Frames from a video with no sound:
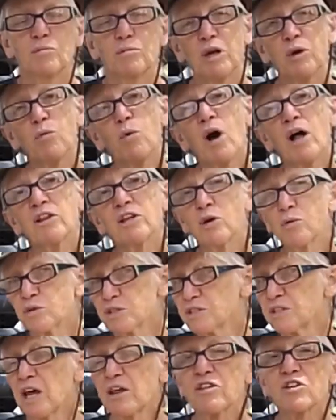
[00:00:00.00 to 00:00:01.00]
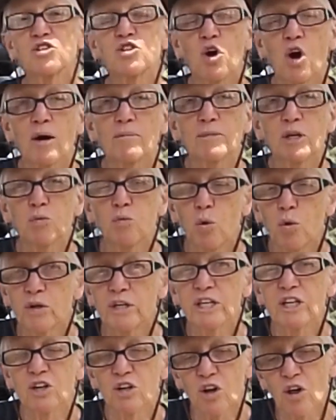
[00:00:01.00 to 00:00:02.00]
Meanwhile, there was another timely
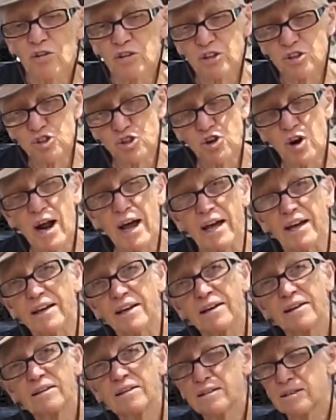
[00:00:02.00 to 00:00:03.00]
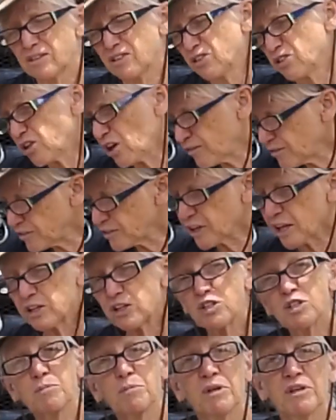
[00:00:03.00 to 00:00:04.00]
warning along the track. Don't forget
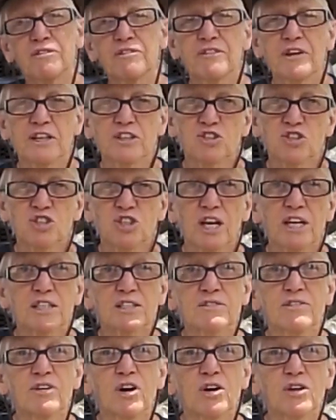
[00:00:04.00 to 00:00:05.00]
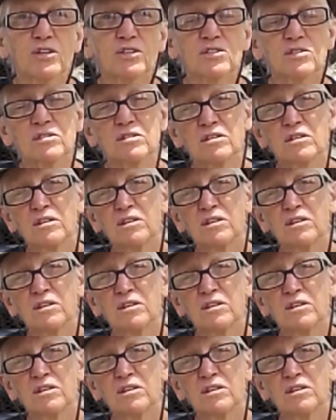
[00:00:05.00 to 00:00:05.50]
your spin effects checks, folks.